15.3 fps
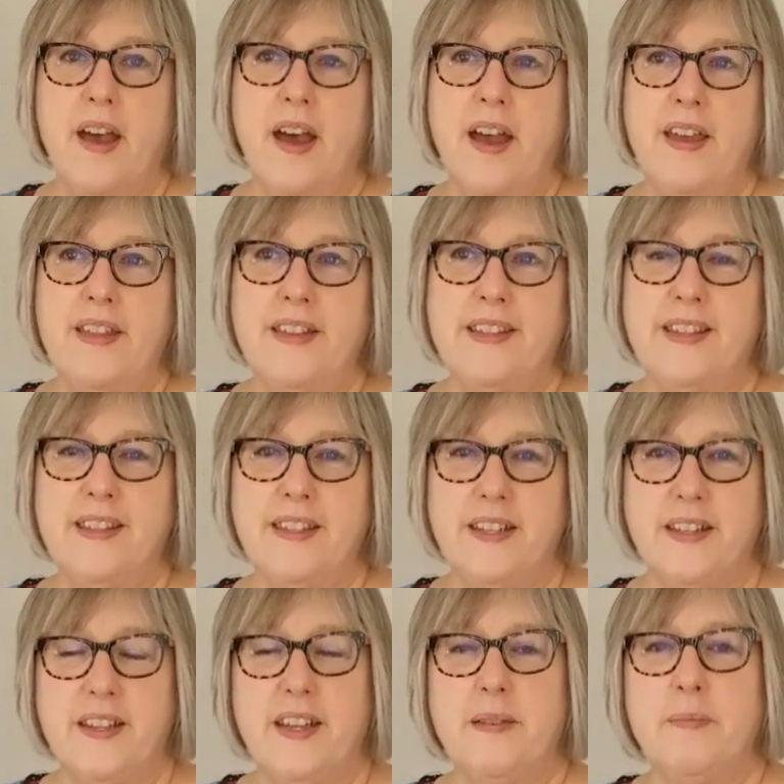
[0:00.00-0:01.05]
Hi, this is
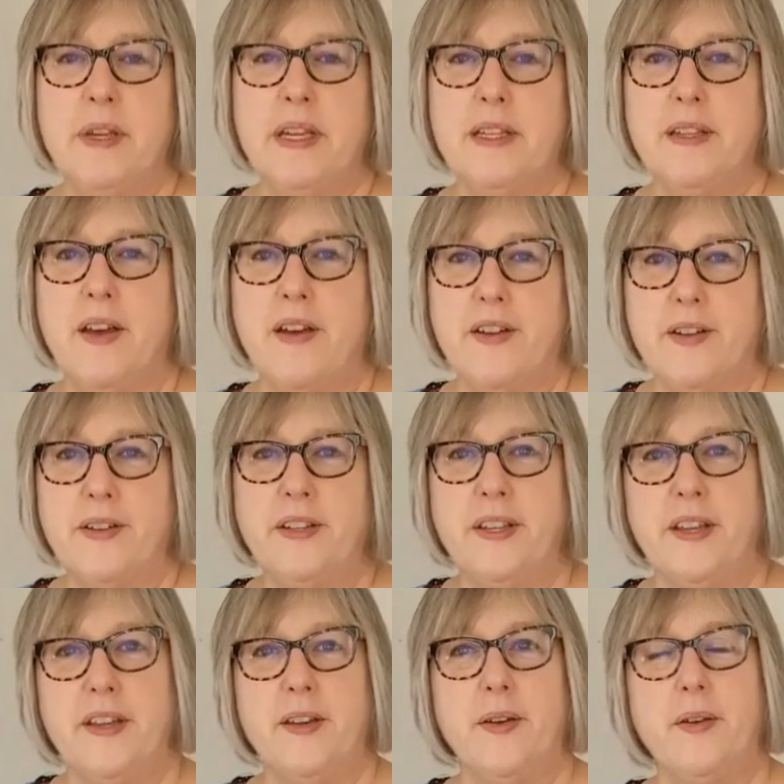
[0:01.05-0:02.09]
Dalene McDonald
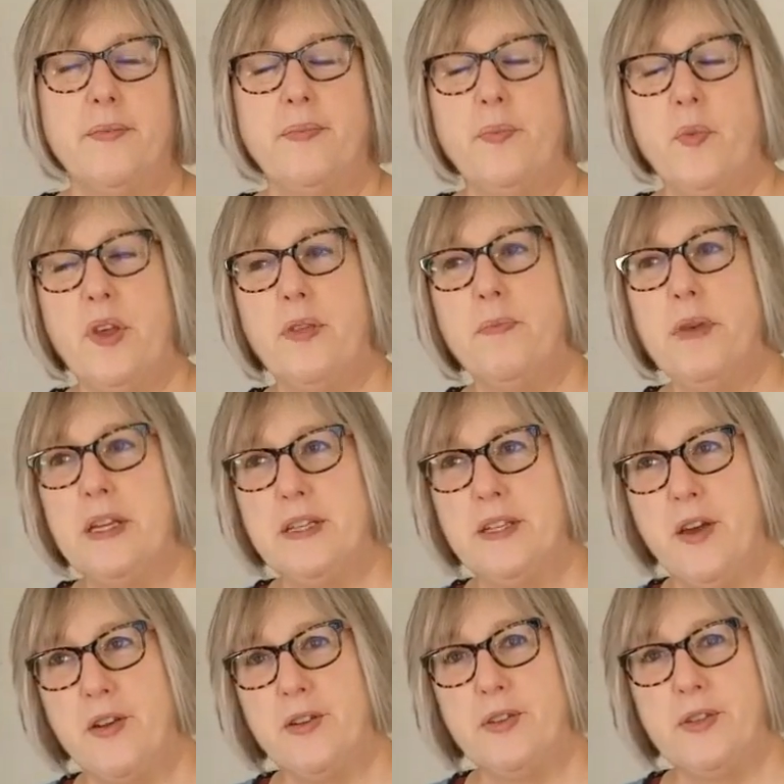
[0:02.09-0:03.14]
with
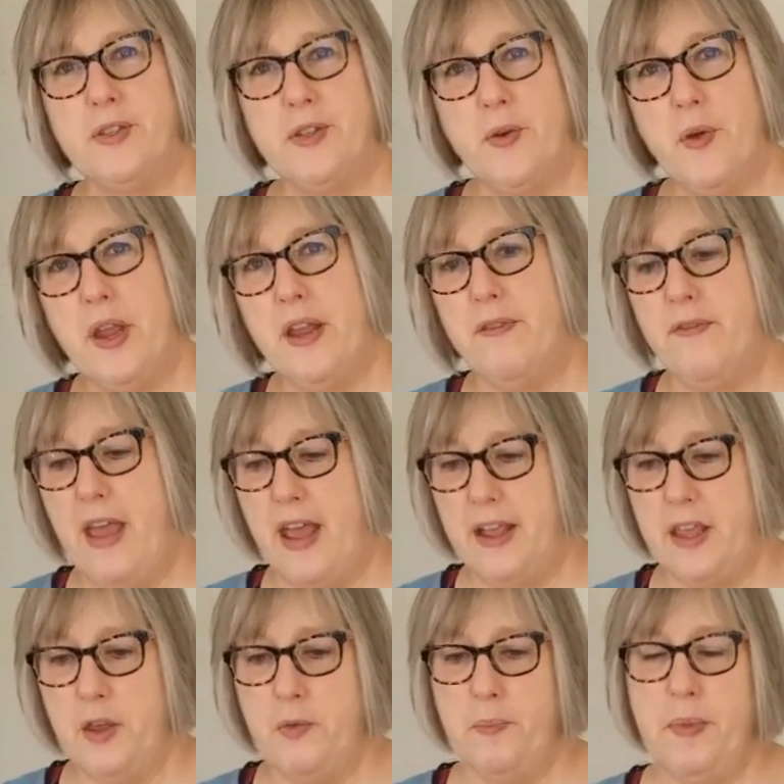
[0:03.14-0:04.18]
McDonald's Sewing and
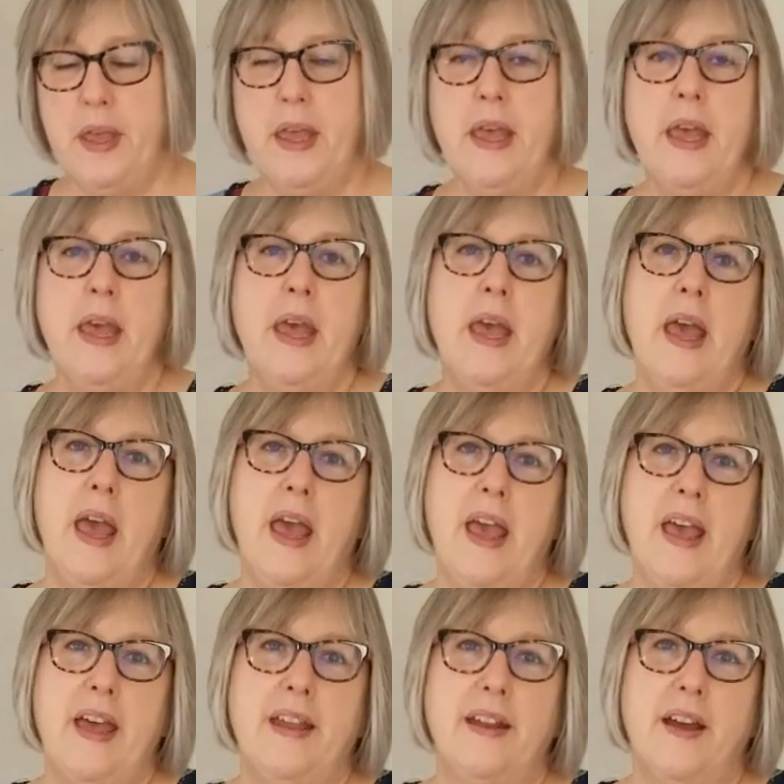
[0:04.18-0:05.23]
Vacuum,
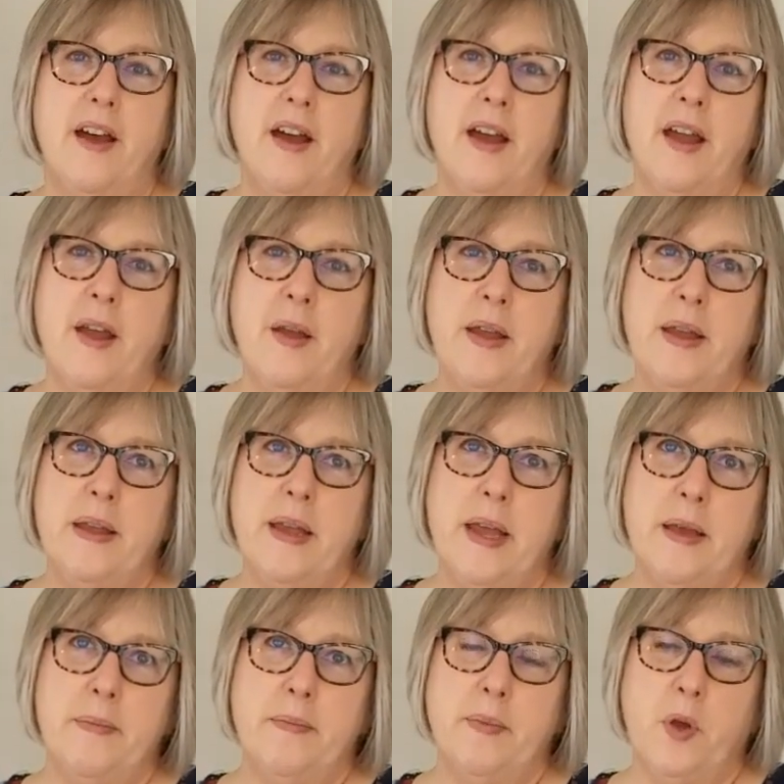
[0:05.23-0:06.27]
and I
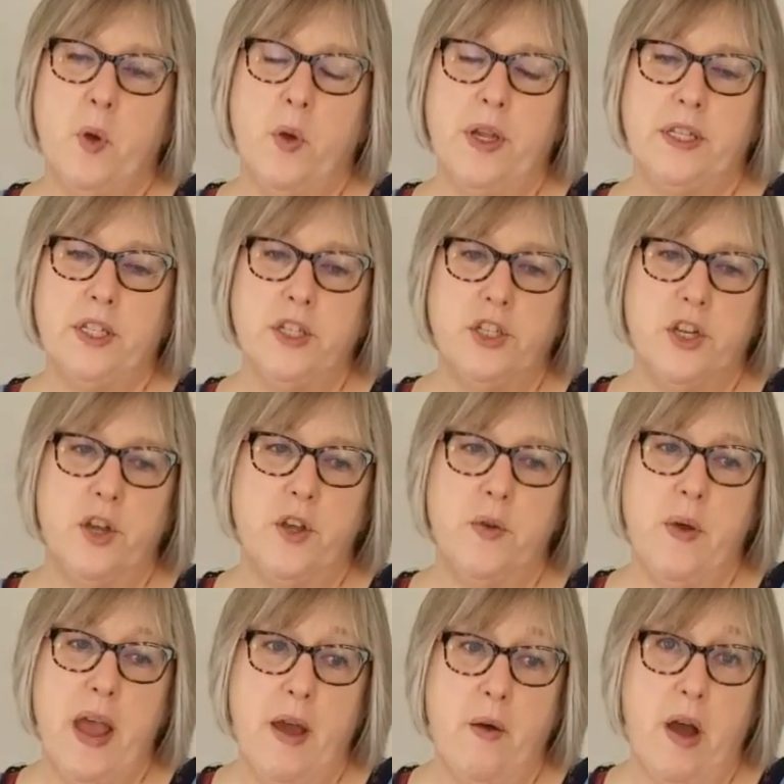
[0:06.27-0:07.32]
am going to show
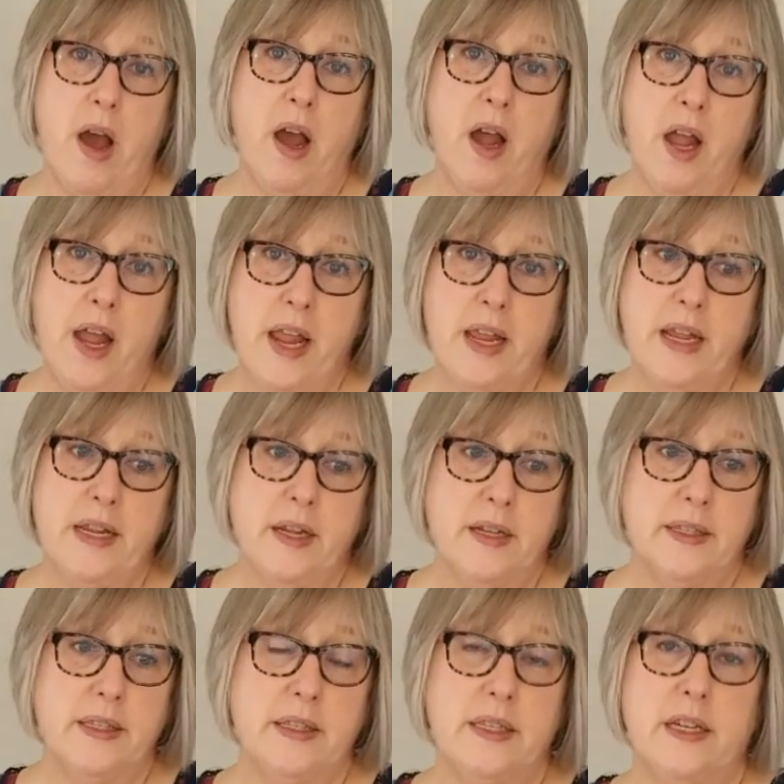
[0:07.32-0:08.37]
you how I
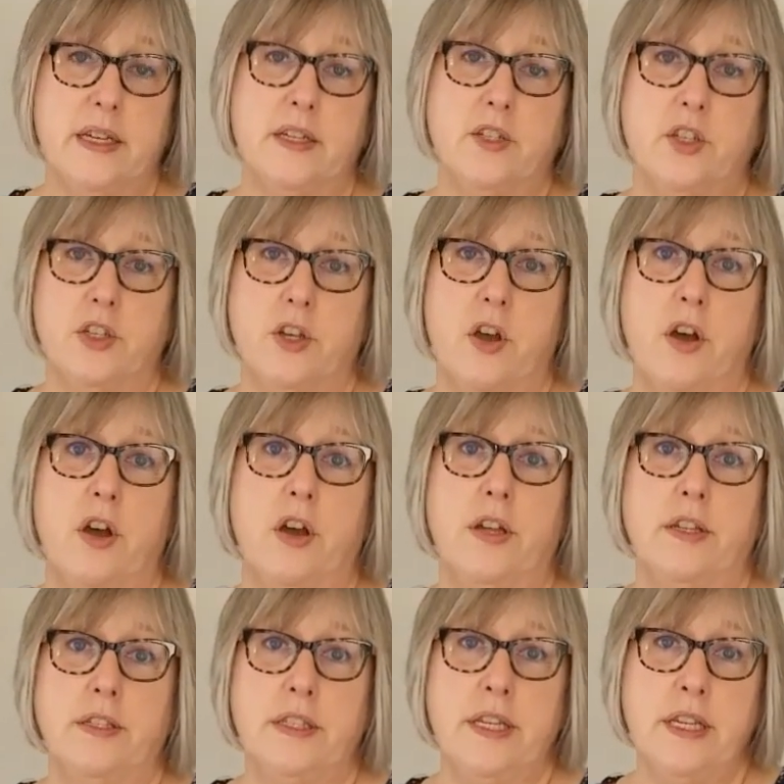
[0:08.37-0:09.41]
stitch on
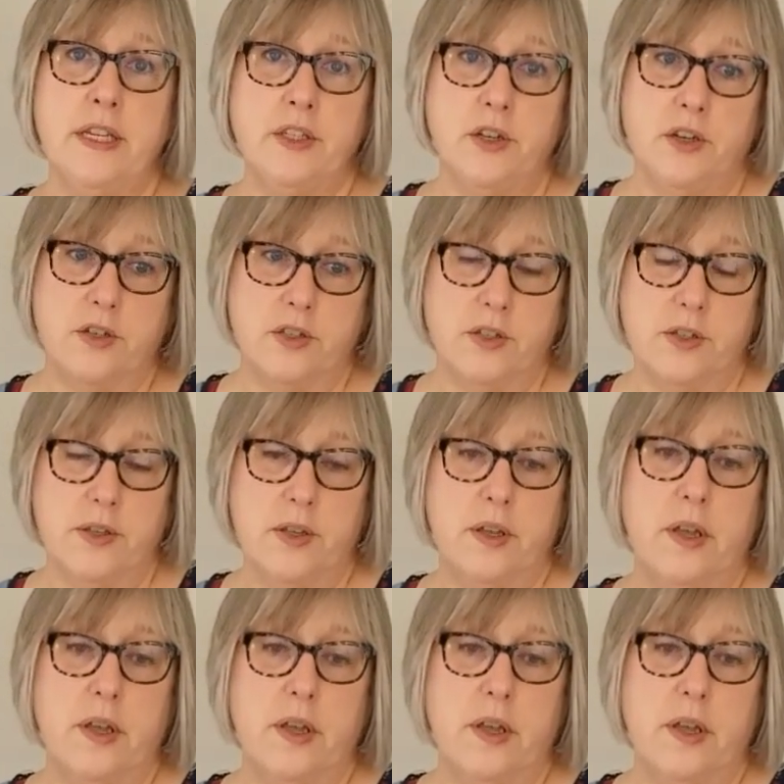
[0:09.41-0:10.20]
t-shirts.